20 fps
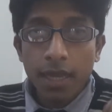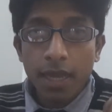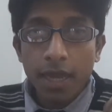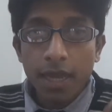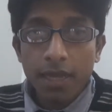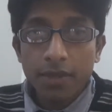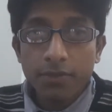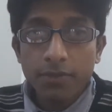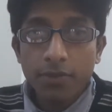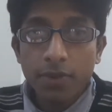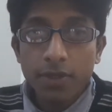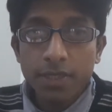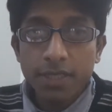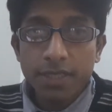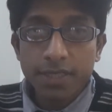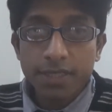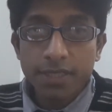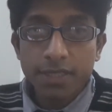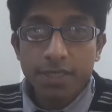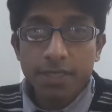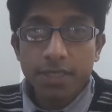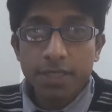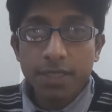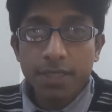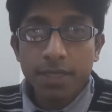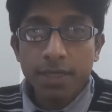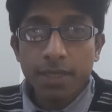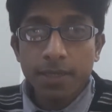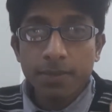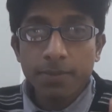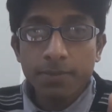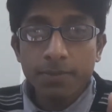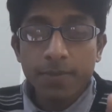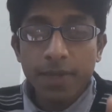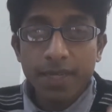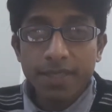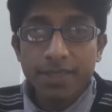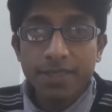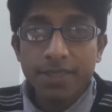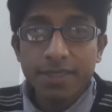advocate
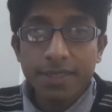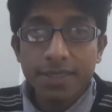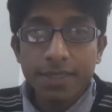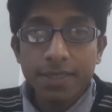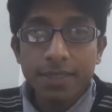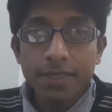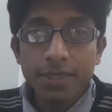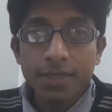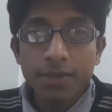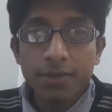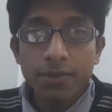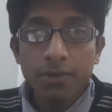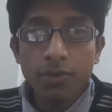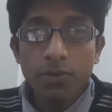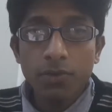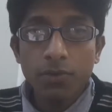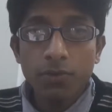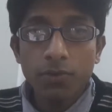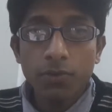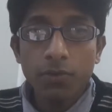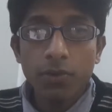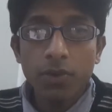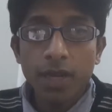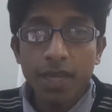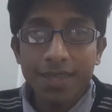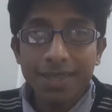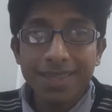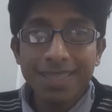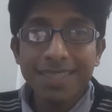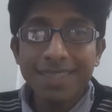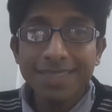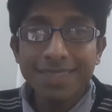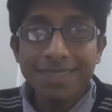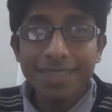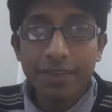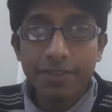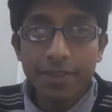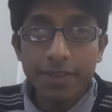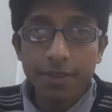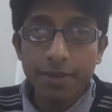practicing for at least
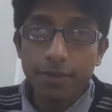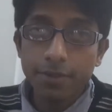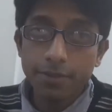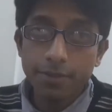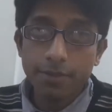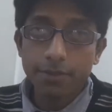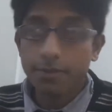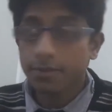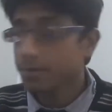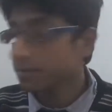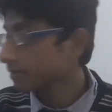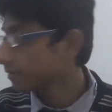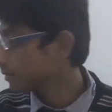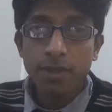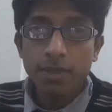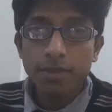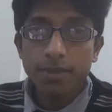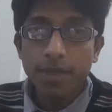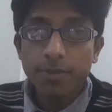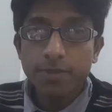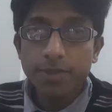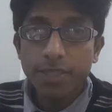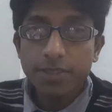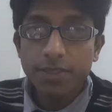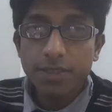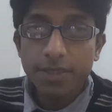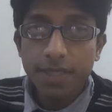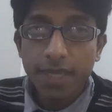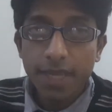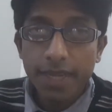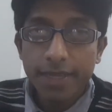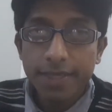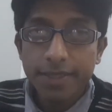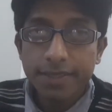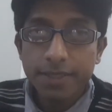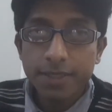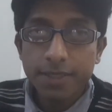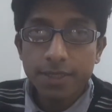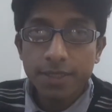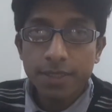7 years. Subsection
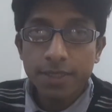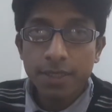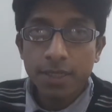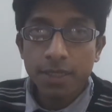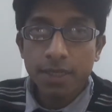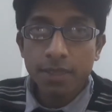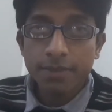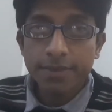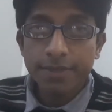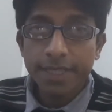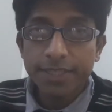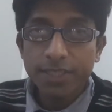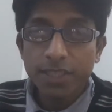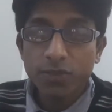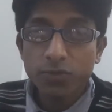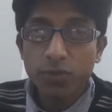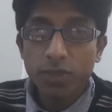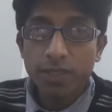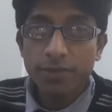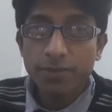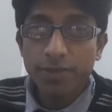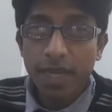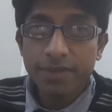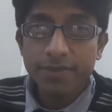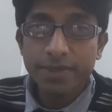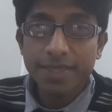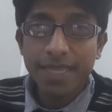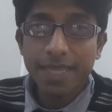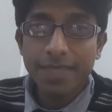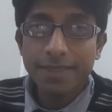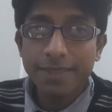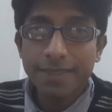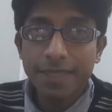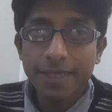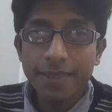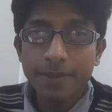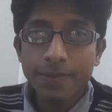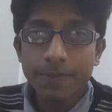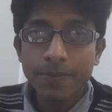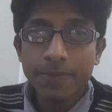8, section 25 says
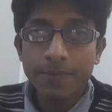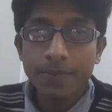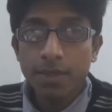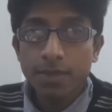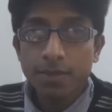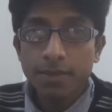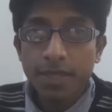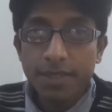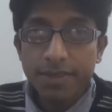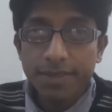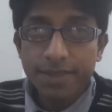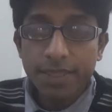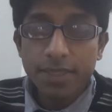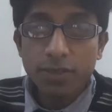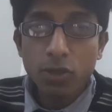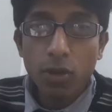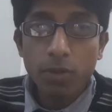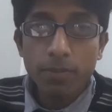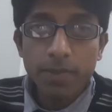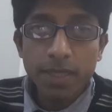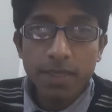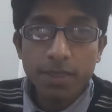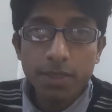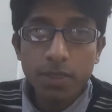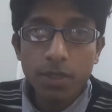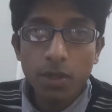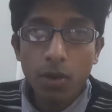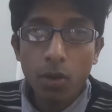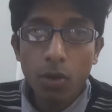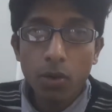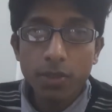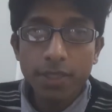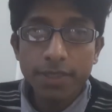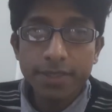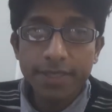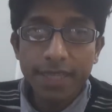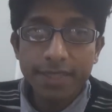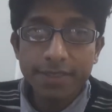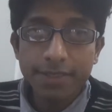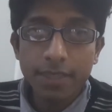that the state government or the
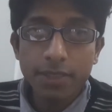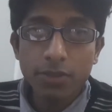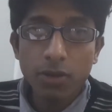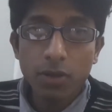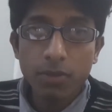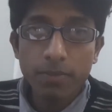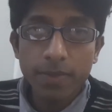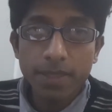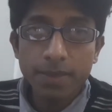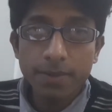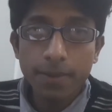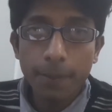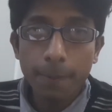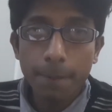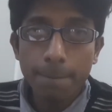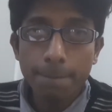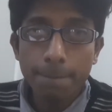central government